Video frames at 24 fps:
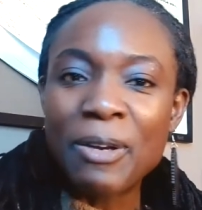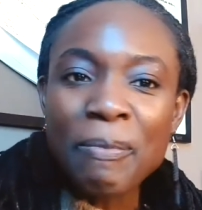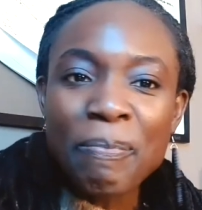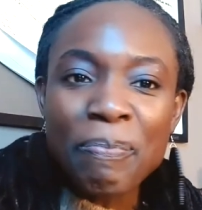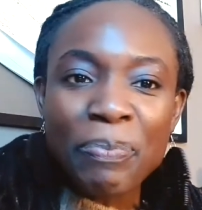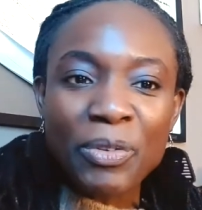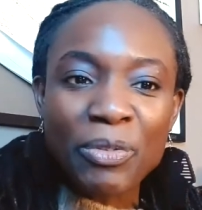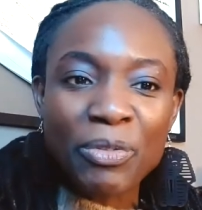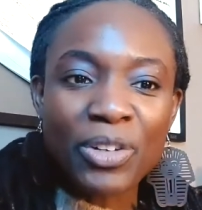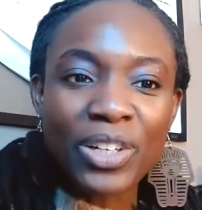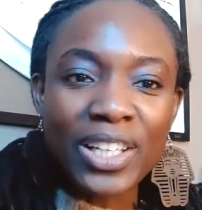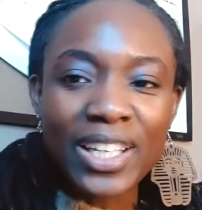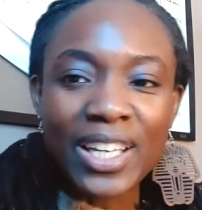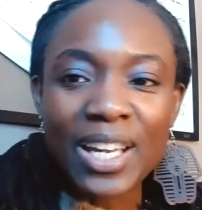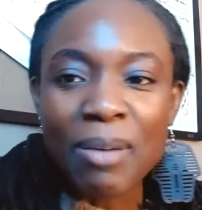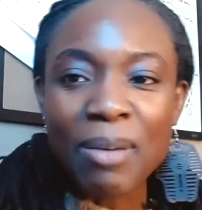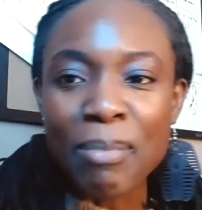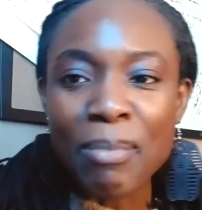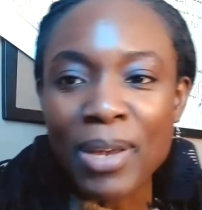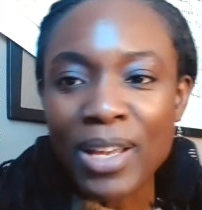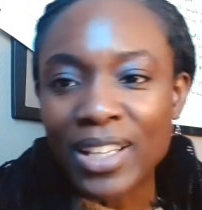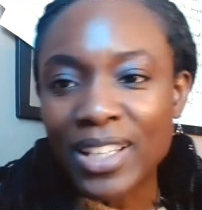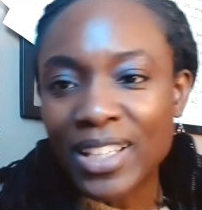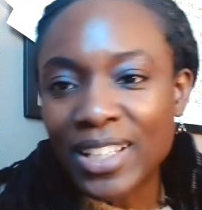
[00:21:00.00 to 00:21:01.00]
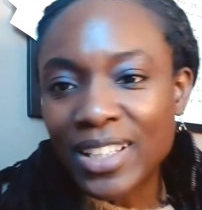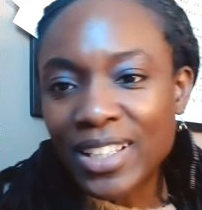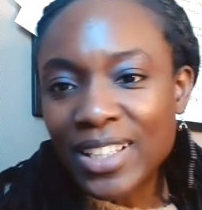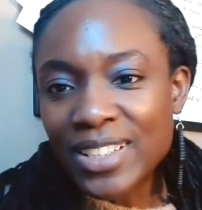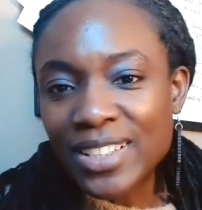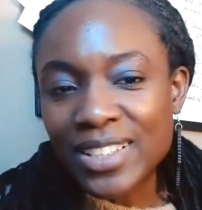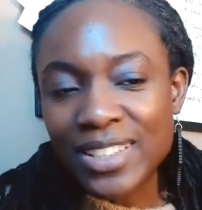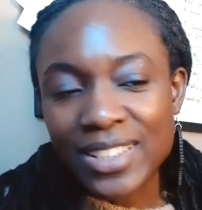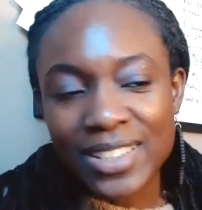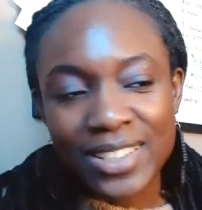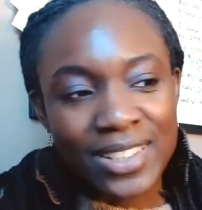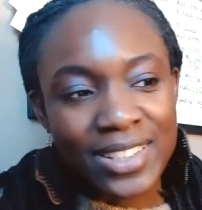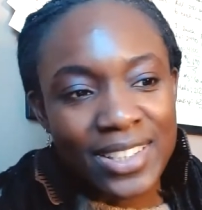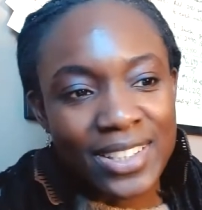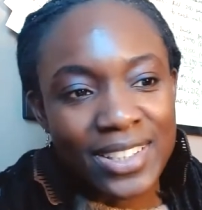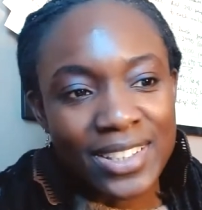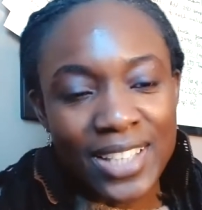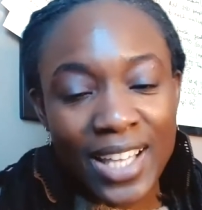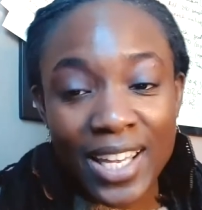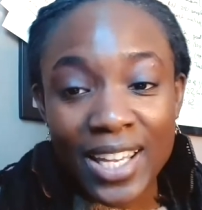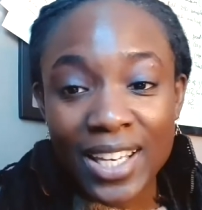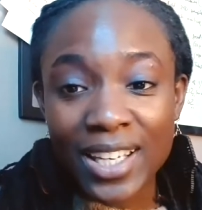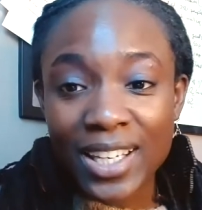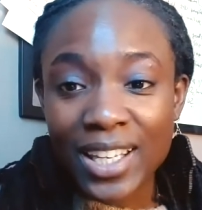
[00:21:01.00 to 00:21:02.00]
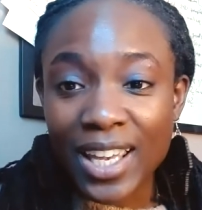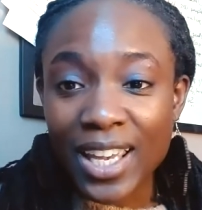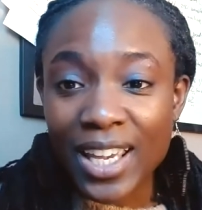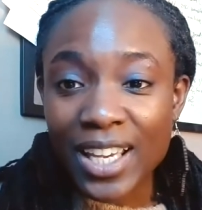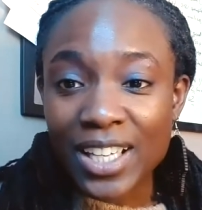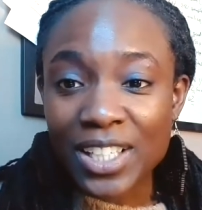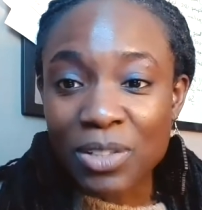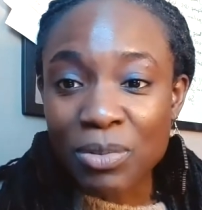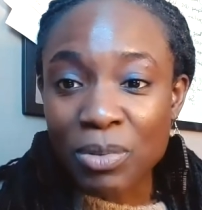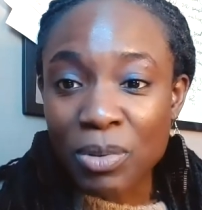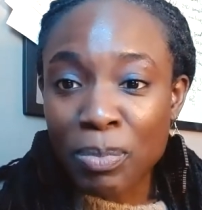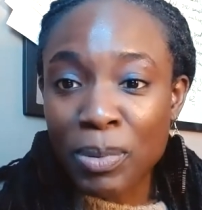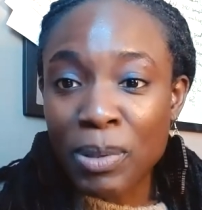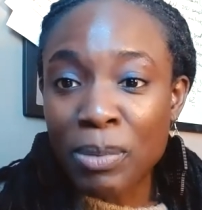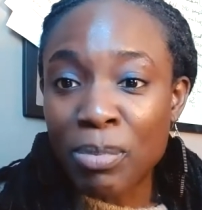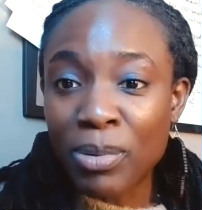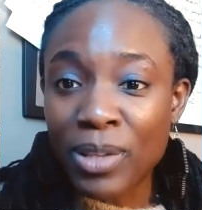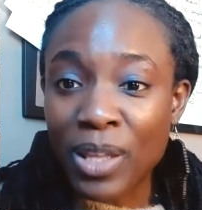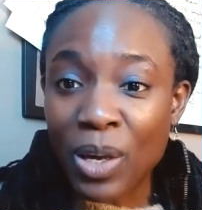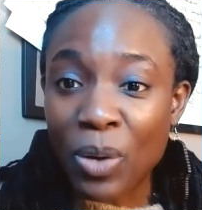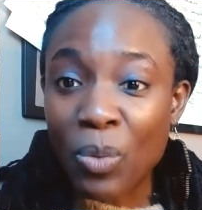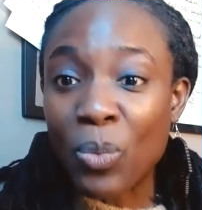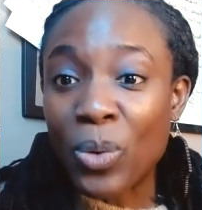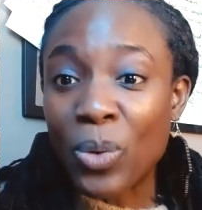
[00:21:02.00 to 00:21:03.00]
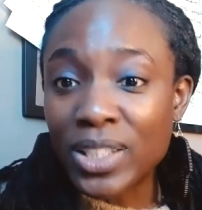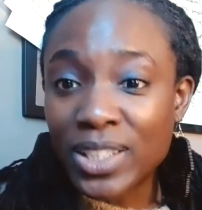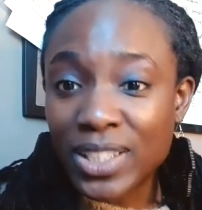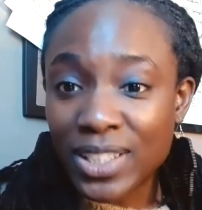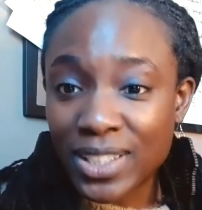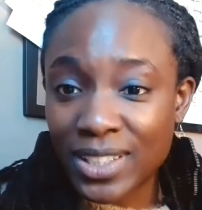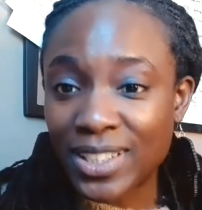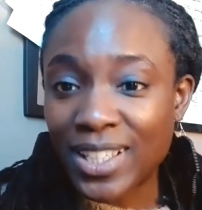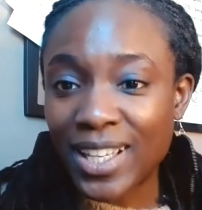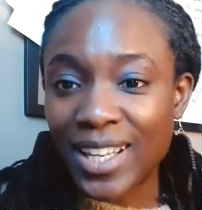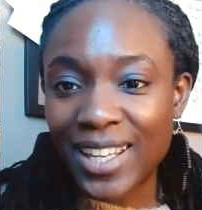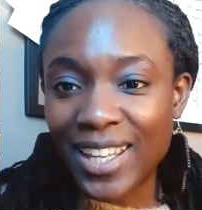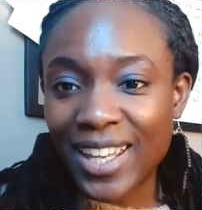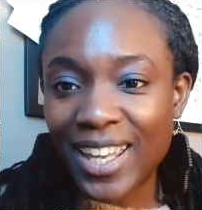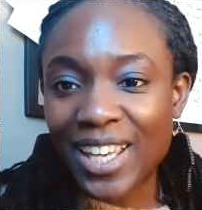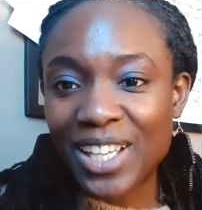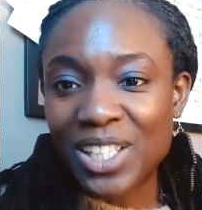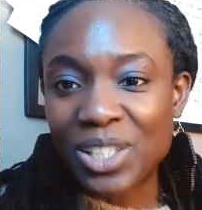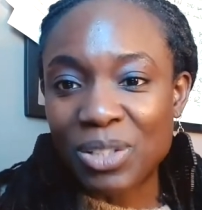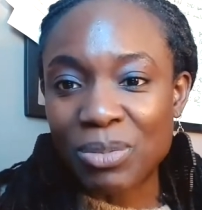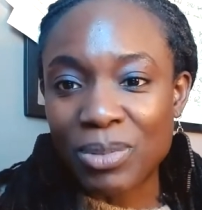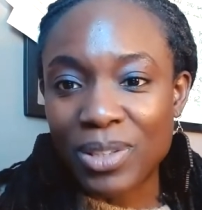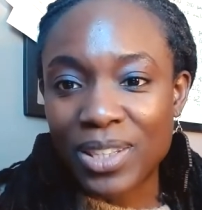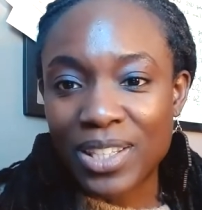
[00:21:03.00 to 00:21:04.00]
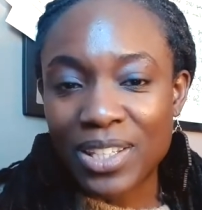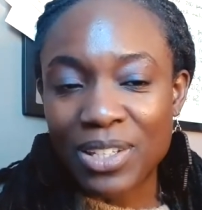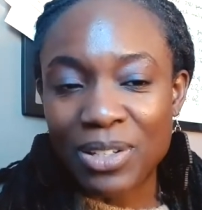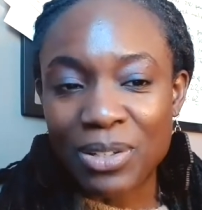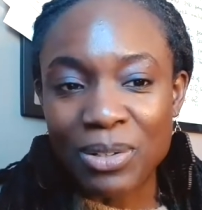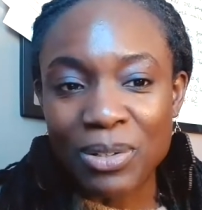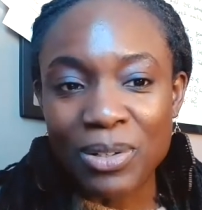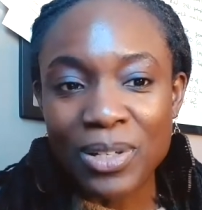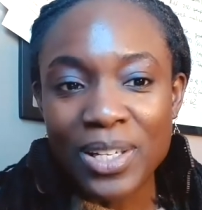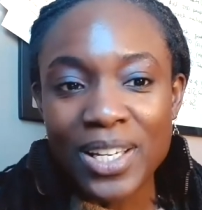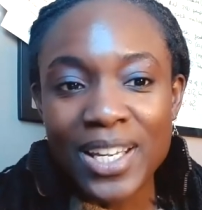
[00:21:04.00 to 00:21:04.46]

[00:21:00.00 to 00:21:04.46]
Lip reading: really, a mailing list is to stay engaged with people that want to stay engaged with you,